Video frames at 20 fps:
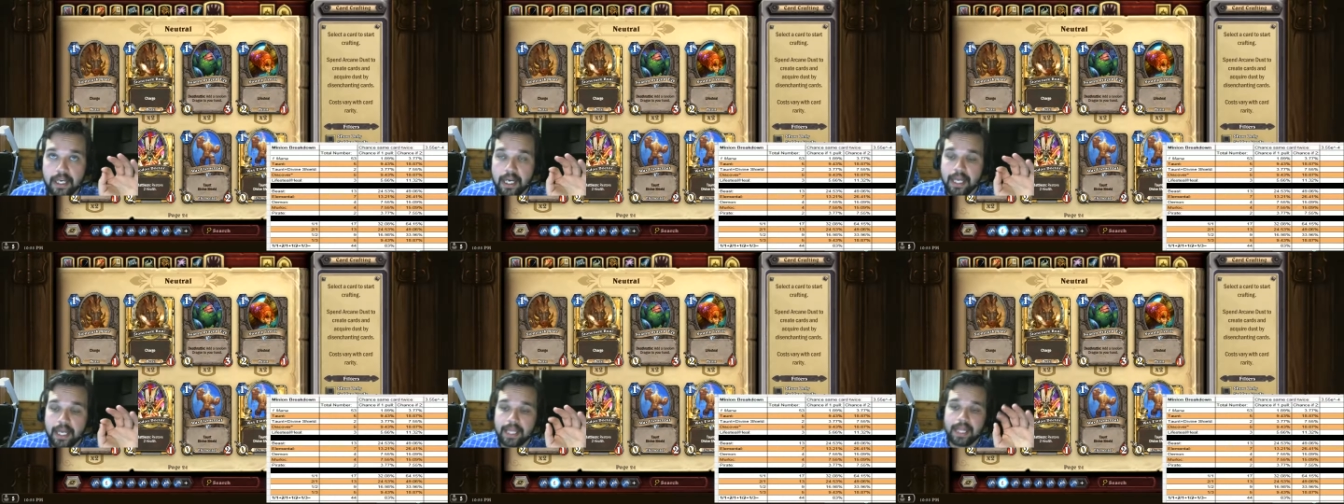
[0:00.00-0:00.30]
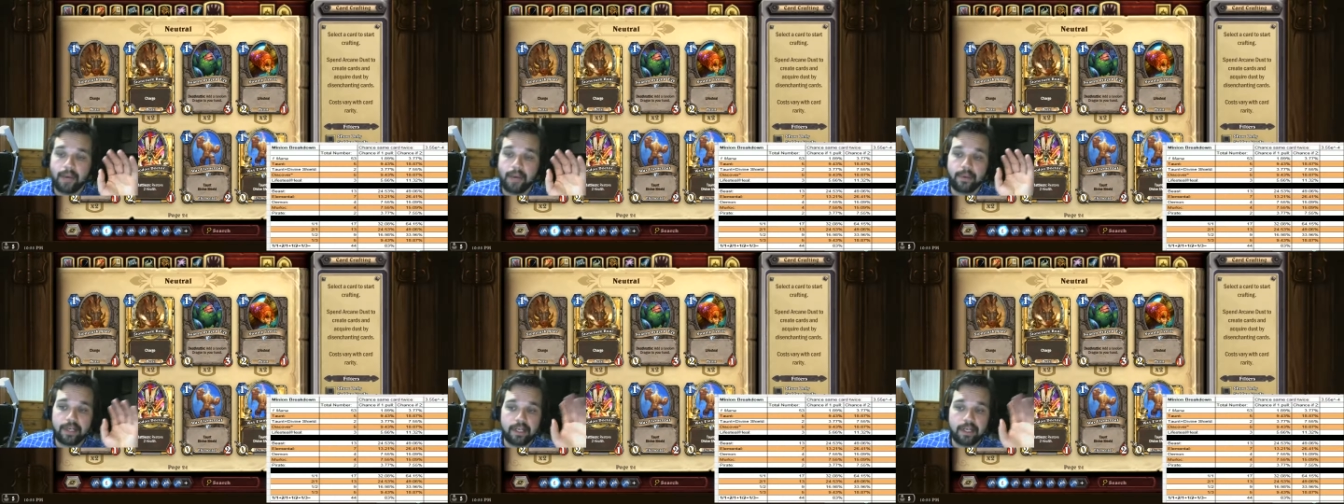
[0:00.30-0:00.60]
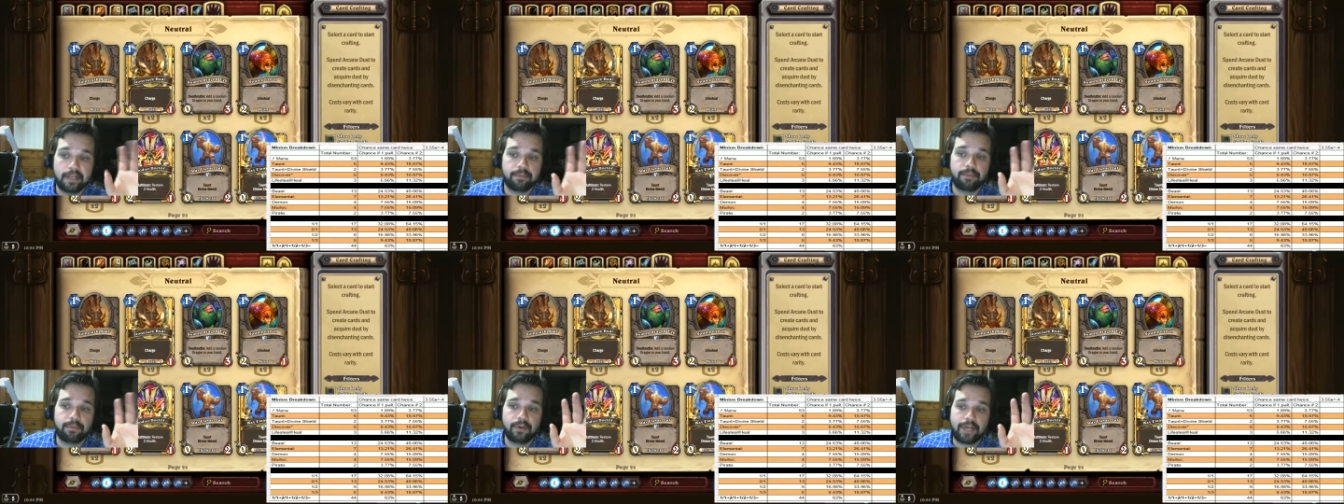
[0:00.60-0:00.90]
that we
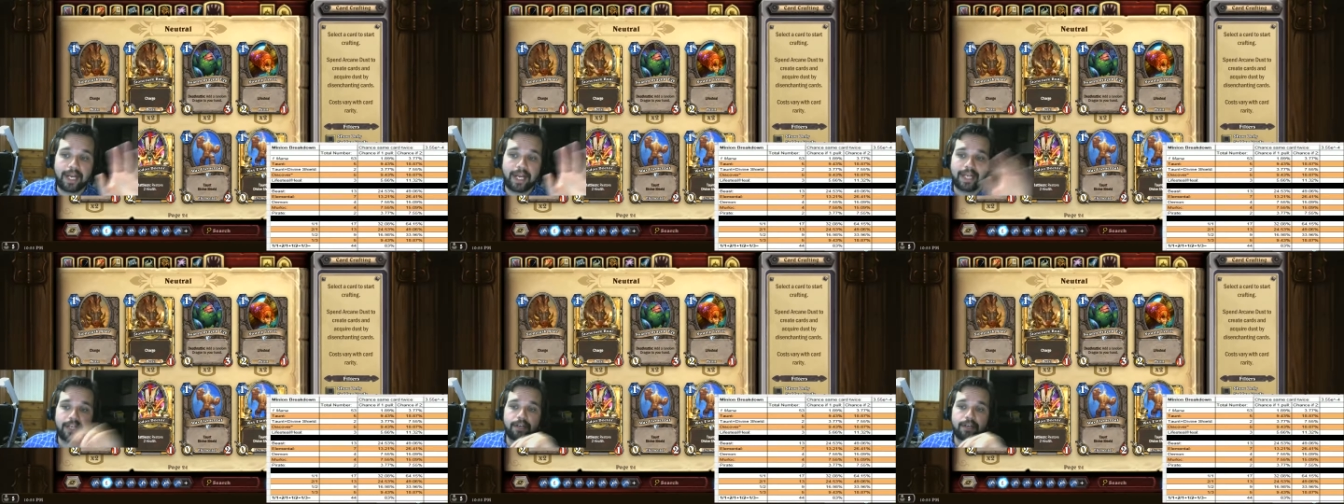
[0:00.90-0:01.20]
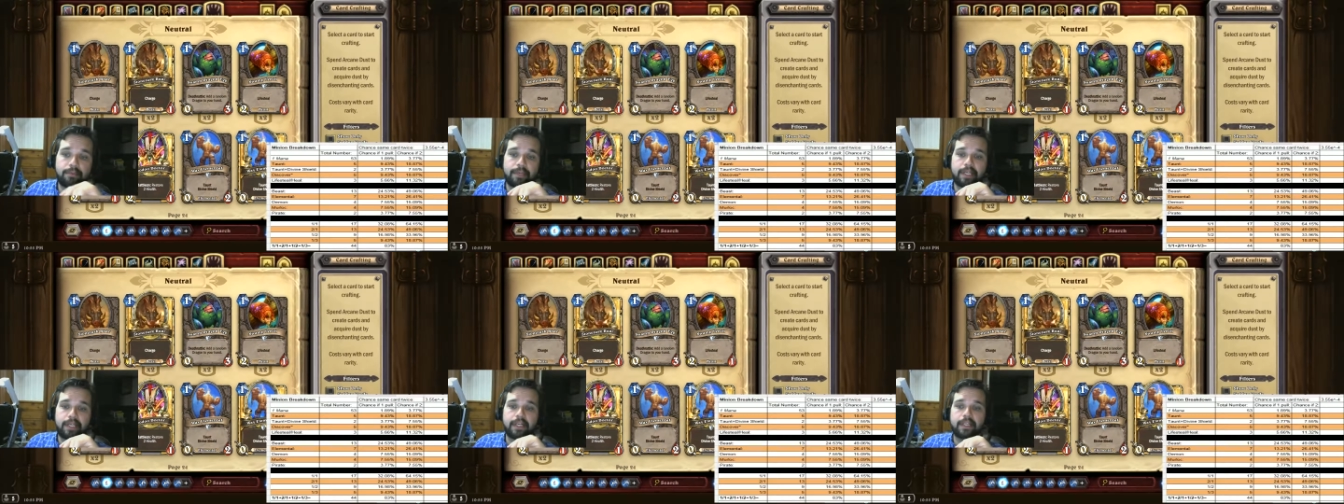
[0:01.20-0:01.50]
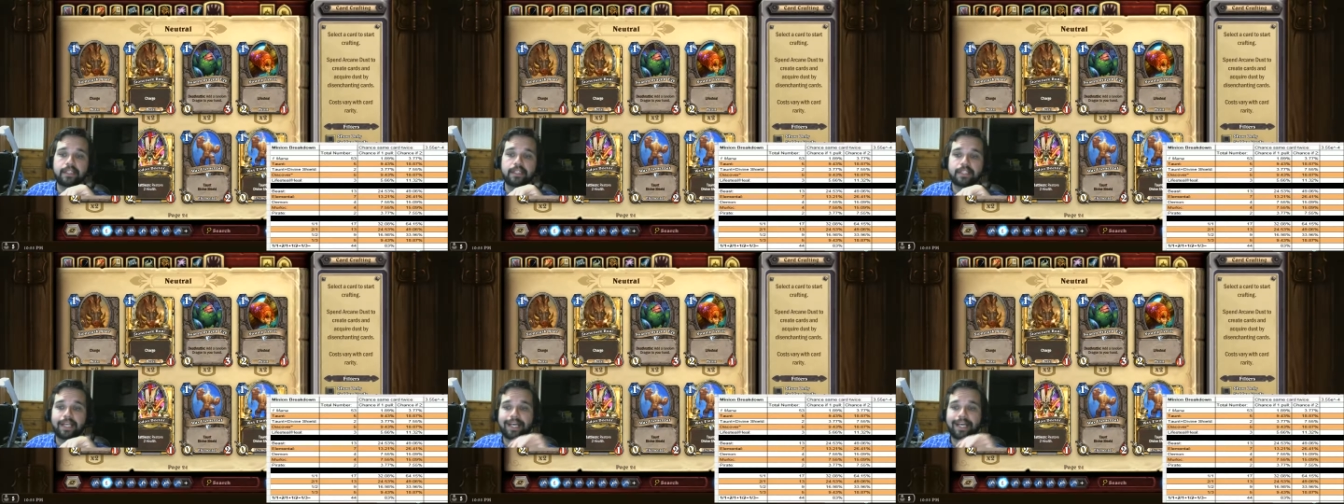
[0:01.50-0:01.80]
didn't put on here
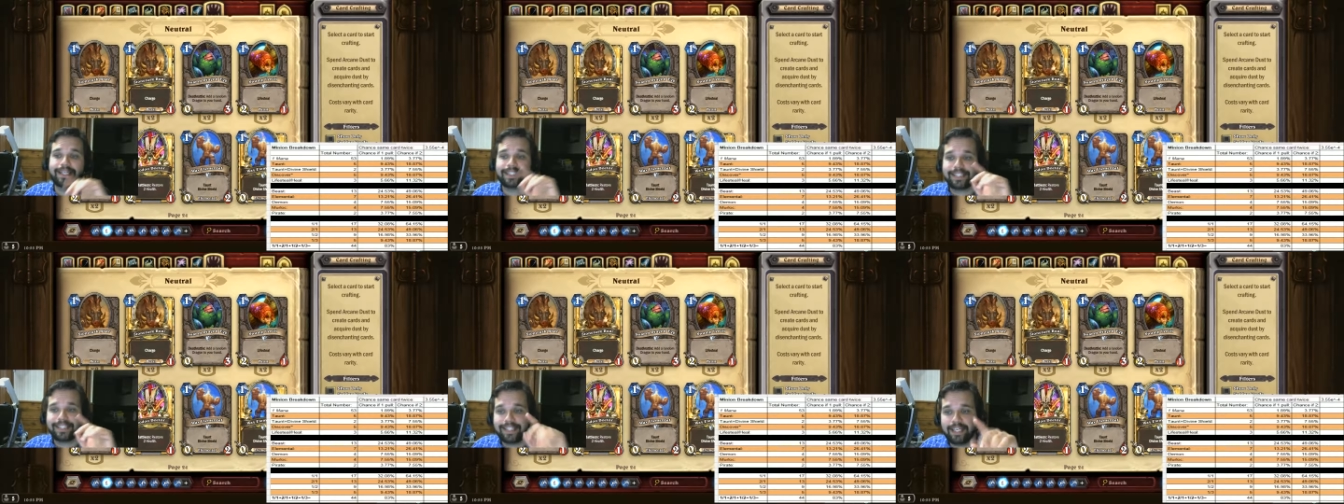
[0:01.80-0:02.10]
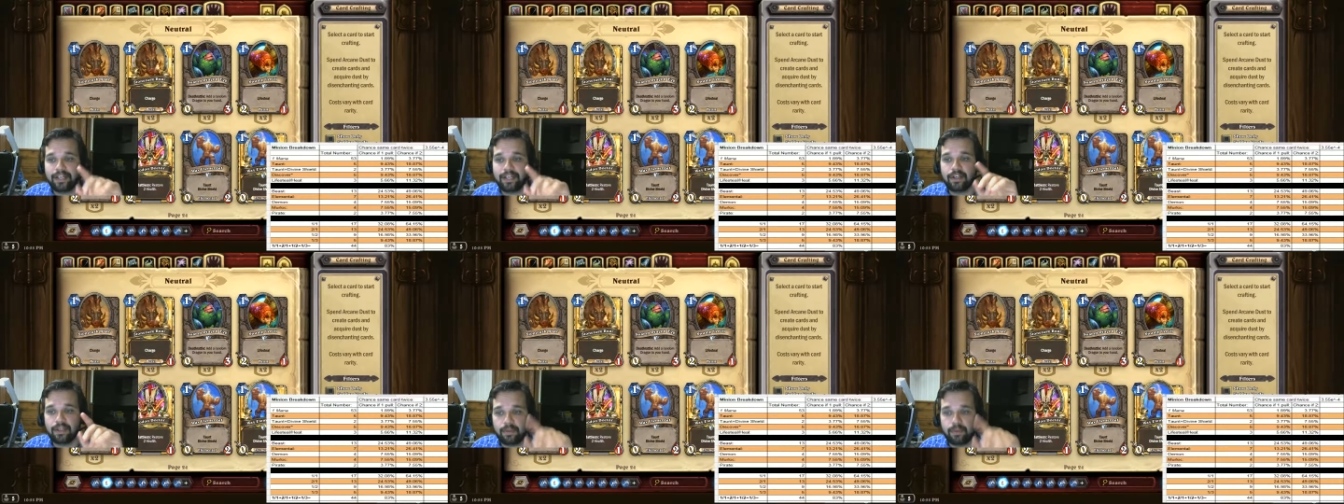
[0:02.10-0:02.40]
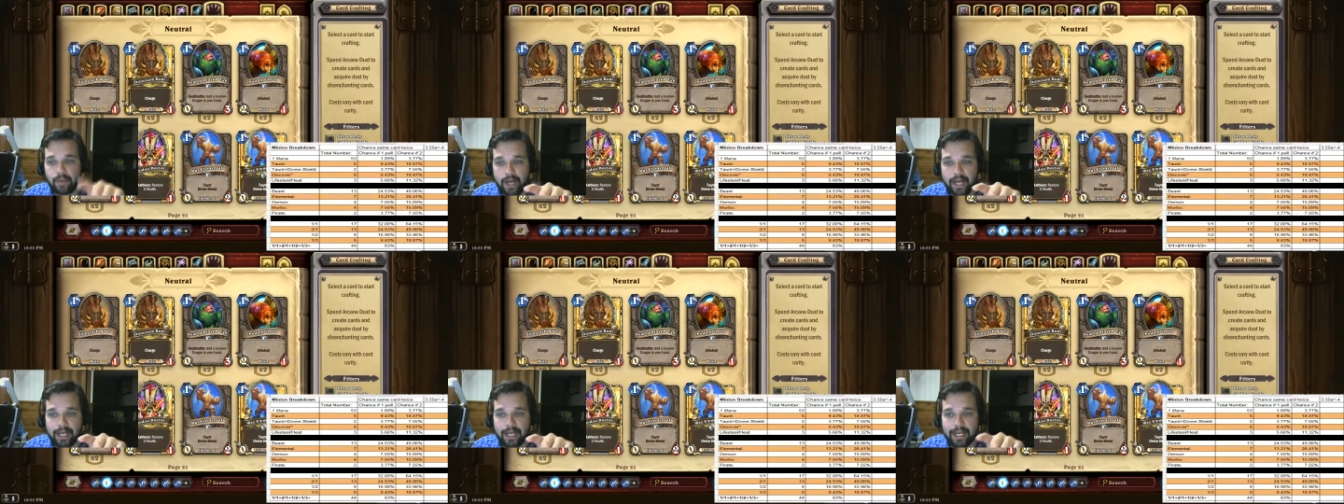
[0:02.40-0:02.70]
because a single
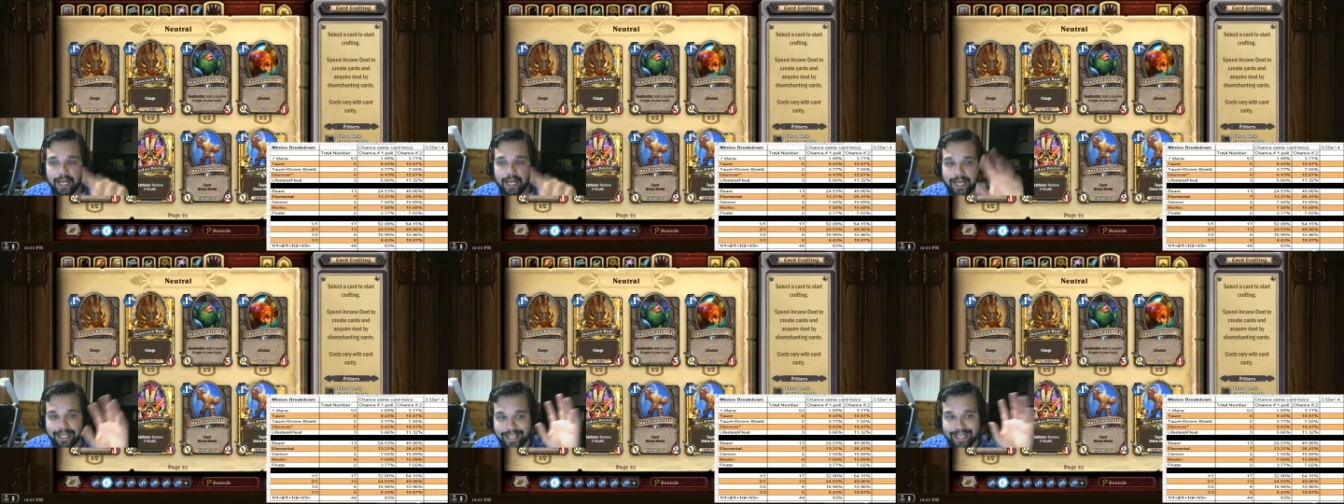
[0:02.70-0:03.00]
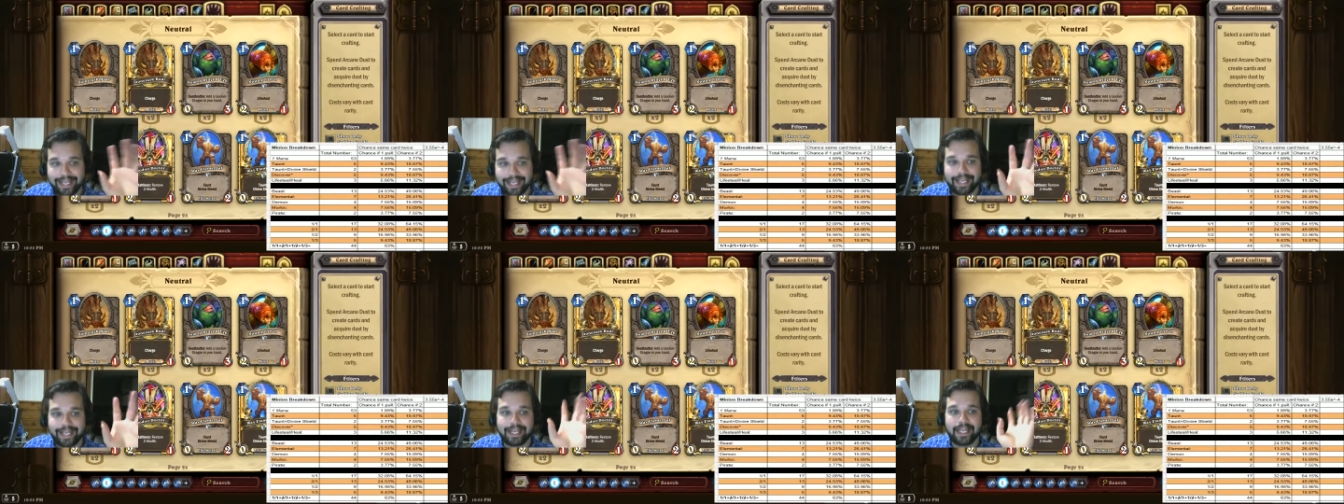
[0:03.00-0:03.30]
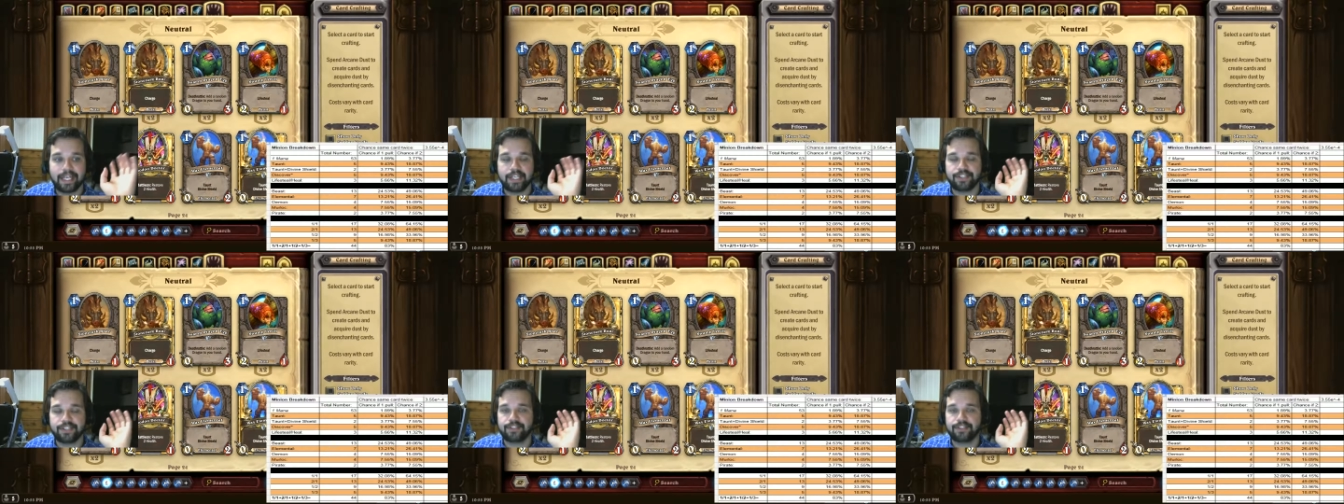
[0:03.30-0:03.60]
one, again, is